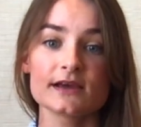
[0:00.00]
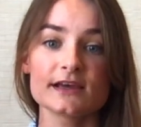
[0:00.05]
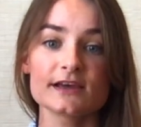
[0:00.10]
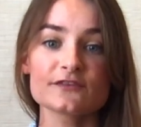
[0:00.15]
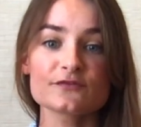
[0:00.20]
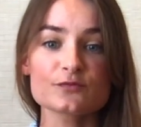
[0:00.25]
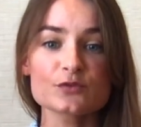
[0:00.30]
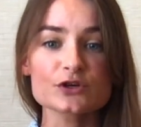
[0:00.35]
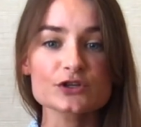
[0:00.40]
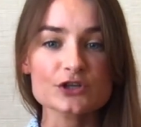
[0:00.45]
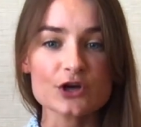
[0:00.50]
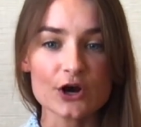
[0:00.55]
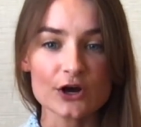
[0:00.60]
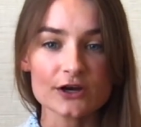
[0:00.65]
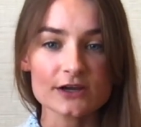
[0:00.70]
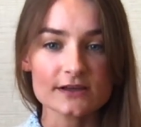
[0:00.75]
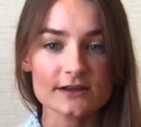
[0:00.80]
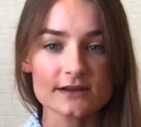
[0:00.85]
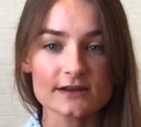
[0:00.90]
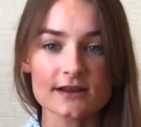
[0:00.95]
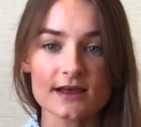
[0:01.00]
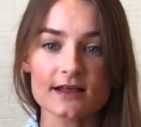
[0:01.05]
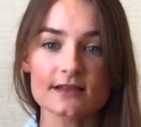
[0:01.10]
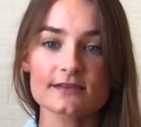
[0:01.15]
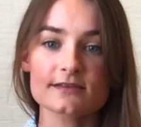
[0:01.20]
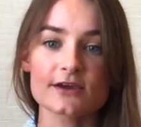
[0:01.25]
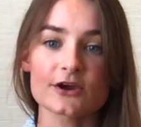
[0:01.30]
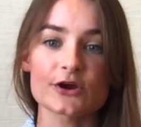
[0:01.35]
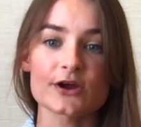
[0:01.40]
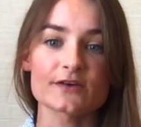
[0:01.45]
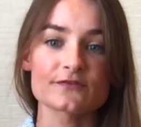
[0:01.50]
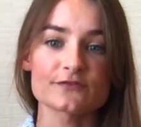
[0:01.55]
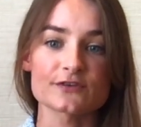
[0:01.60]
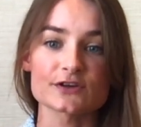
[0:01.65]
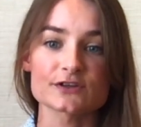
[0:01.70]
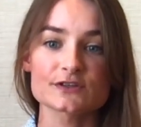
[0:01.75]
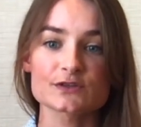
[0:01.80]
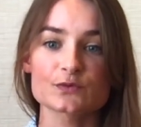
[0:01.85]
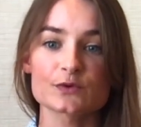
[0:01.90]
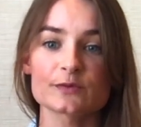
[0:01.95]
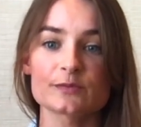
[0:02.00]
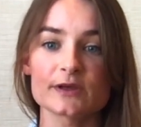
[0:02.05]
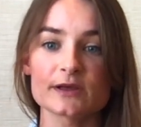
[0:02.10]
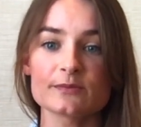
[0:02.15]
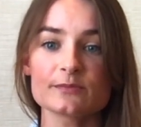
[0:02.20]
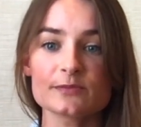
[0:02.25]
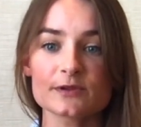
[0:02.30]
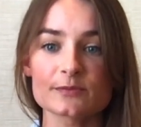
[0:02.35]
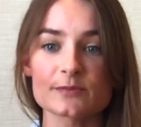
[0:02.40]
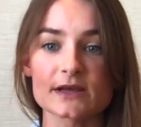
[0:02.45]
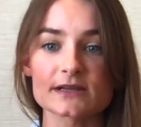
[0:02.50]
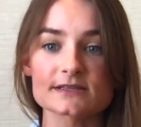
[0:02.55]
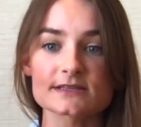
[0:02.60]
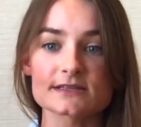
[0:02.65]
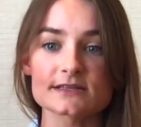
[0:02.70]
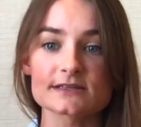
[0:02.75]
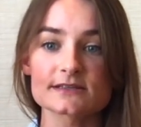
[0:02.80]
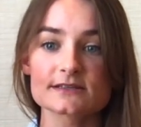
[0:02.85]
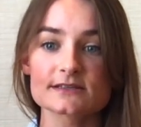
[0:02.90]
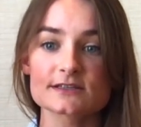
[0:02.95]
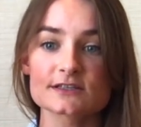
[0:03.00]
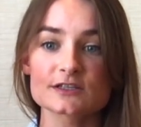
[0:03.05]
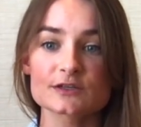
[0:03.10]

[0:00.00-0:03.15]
If more targeted healthcare efforts would be implemented to